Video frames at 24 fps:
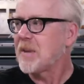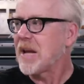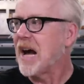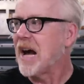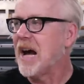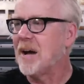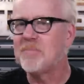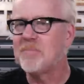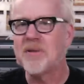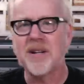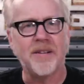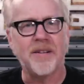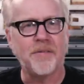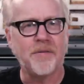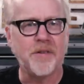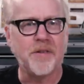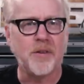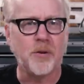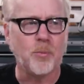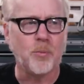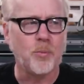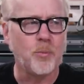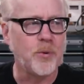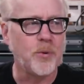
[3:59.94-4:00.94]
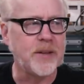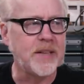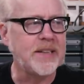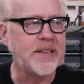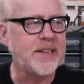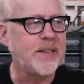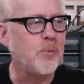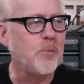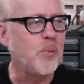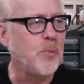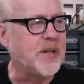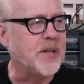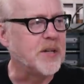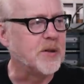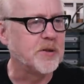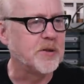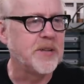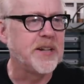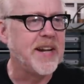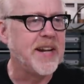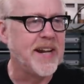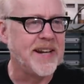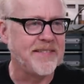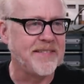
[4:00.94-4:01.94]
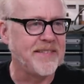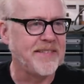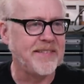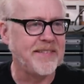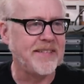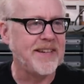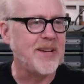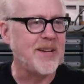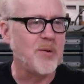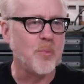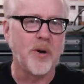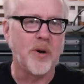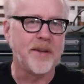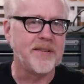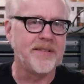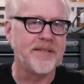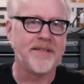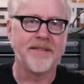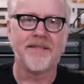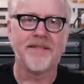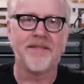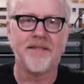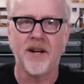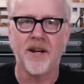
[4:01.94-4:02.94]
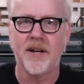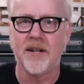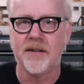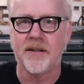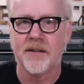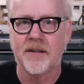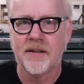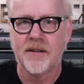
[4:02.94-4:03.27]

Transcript: I'm going to feel really weird and at sea once it's done.